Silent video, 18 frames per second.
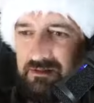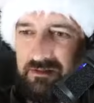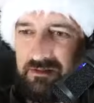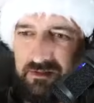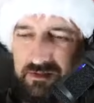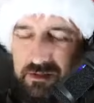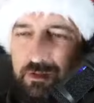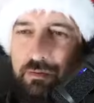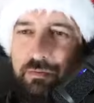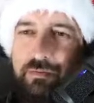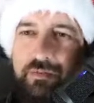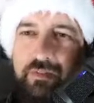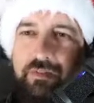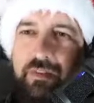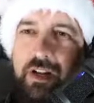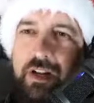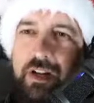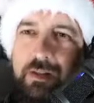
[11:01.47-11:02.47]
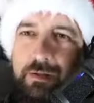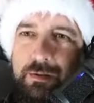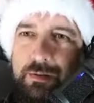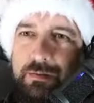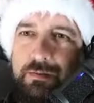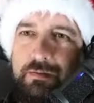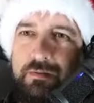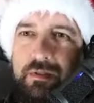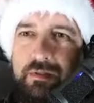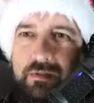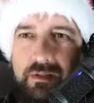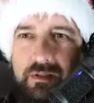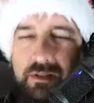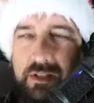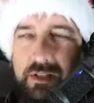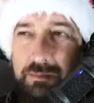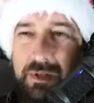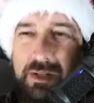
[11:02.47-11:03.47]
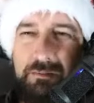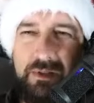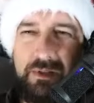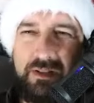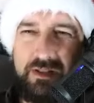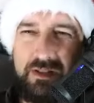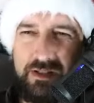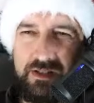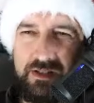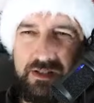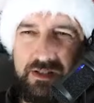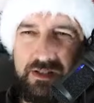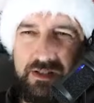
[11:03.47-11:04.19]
new value, it may be risky.